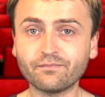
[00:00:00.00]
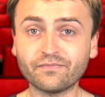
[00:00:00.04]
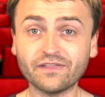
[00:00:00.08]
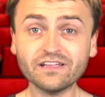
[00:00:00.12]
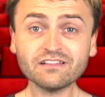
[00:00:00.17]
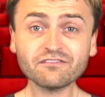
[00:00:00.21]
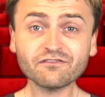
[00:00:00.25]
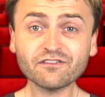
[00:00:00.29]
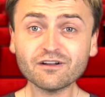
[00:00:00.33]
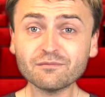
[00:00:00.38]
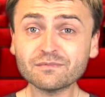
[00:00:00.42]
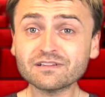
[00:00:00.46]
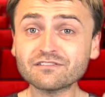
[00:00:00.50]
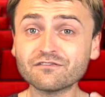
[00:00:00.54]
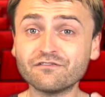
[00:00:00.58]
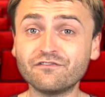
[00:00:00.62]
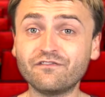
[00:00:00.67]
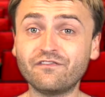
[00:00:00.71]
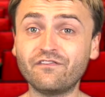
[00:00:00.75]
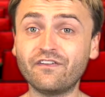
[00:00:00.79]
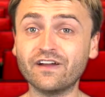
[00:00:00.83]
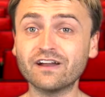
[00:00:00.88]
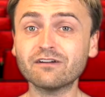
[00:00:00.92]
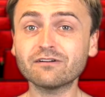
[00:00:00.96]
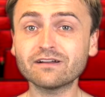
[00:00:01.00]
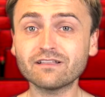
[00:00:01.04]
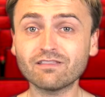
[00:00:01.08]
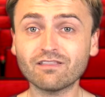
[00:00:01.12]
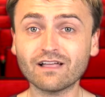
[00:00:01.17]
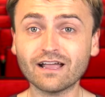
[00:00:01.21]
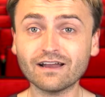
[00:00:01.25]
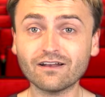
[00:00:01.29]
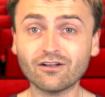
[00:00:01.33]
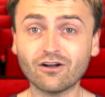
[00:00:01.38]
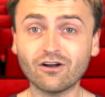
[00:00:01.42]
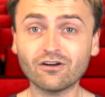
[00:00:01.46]
This film is very
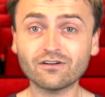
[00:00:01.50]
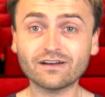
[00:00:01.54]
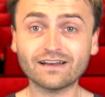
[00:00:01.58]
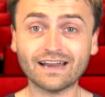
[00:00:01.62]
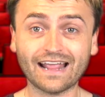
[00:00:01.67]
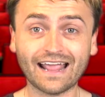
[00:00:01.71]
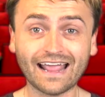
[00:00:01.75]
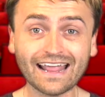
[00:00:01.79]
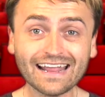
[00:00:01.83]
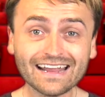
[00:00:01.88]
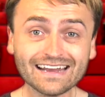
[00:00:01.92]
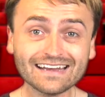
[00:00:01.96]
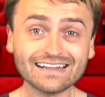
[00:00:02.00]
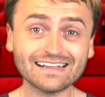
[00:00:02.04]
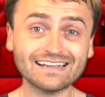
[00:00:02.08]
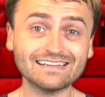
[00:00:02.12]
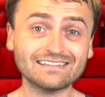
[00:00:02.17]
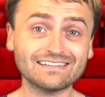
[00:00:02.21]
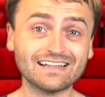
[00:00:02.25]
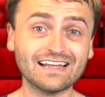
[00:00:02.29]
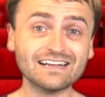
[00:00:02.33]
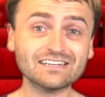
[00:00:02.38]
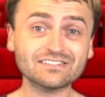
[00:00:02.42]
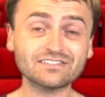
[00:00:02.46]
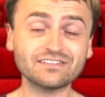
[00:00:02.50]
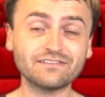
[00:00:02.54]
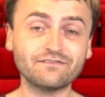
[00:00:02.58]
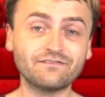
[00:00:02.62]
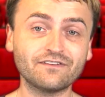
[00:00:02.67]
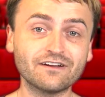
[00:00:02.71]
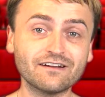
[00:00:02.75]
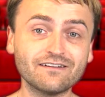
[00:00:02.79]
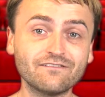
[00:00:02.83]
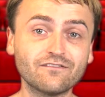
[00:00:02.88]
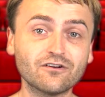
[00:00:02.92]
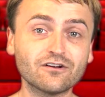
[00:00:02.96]
lighthearted, and it's actually
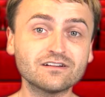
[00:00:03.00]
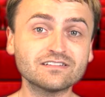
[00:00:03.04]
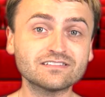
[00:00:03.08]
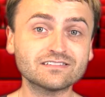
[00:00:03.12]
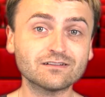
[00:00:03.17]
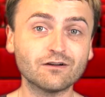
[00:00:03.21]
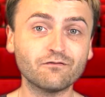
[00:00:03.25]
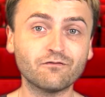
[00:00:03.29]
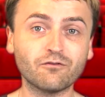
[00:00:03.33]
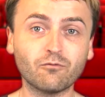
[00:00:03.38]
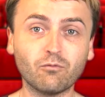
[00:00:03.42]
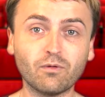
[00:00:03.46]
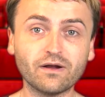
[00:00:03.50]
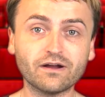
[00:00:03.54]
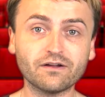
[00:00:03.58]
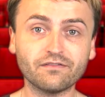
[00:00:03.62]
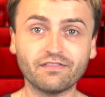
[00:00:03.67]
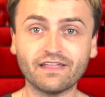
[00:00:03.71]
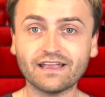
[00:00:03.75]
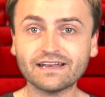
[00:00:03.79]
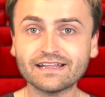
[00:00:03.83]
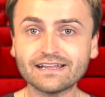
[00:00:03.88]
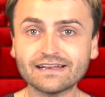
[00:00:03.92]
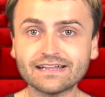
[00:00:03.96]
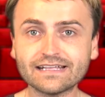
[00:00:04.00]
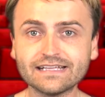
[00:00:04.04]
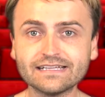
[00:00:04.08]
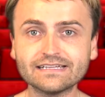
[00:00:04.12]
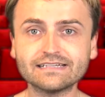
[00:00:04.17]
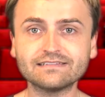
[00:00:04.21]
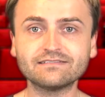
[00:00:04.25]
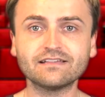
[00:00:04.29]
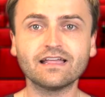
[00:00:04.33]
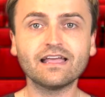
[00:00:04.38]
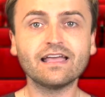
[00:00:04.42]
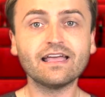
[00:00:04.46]
very, very self-aware that it
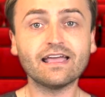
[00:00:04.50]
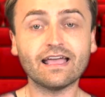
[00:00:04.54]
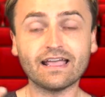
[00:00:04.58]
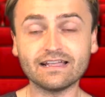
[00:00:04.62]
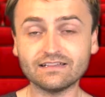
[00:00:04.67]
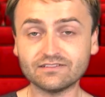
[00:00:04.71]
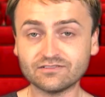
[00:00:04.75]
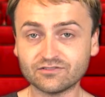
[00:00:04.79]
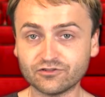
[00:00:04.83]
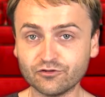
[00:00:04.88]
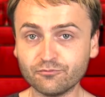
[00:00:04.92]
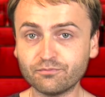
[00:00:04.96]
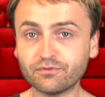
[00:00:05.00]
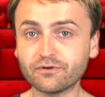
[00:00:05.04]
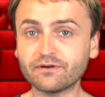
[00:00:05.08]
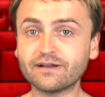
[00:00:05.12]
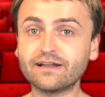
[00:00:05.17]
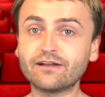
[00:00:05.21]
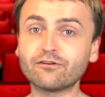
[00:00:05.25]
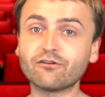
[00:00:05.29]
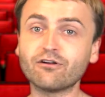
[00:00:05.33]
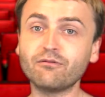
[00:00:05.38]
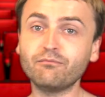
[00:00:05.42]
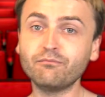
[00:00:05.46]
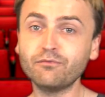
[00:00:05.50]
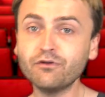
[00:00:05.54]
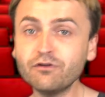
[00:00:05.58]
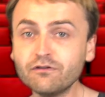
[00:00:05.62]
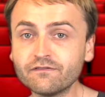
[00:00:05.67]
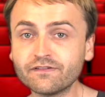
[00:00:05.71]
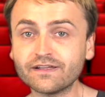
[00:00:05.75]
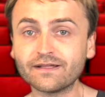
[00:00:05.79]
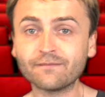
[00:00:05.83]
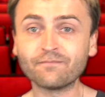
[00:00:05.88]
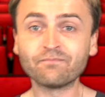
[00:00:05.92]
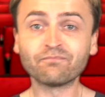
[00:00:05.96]
is a superhero
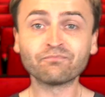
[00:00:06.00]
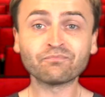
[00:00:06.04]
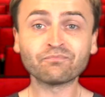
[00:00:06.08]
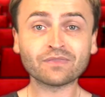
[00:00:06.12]
movie,